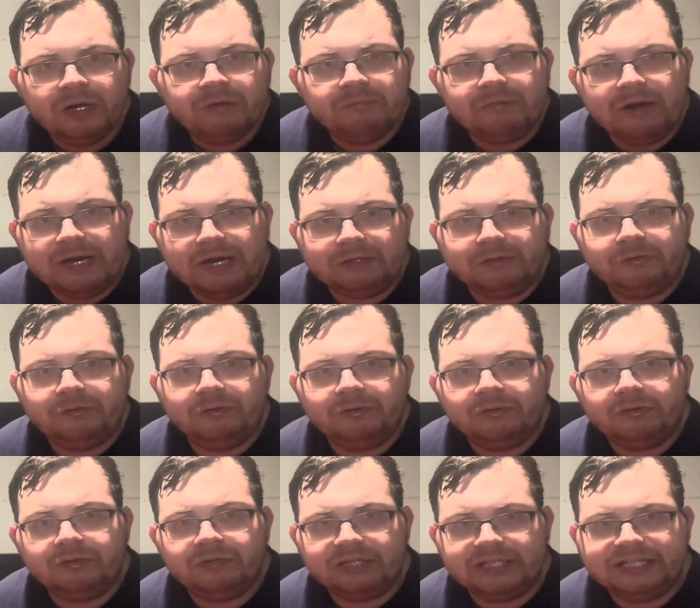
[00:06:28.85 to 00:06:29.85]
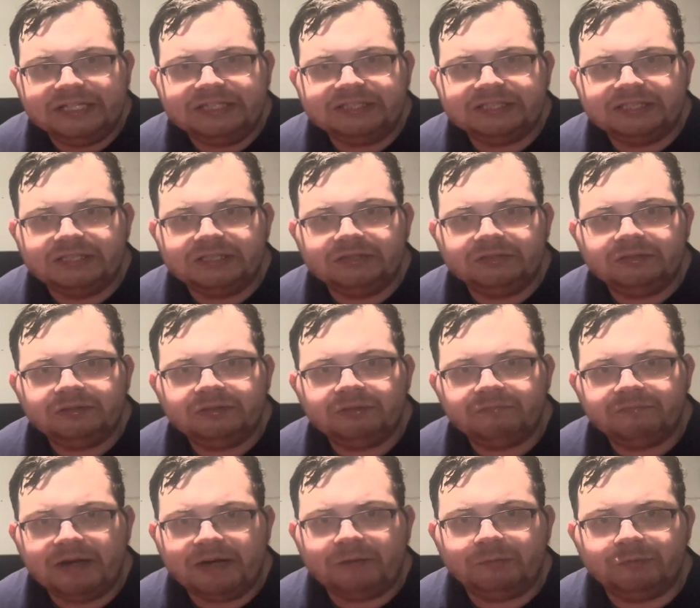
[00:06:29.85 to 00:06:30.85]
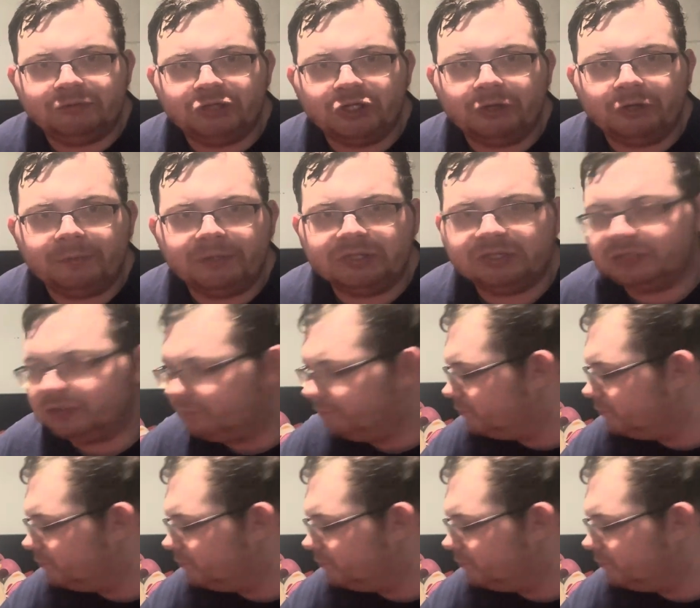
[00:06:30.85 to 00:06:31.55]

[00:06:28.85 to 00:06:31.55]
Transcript: regular leagues and regular tournaments.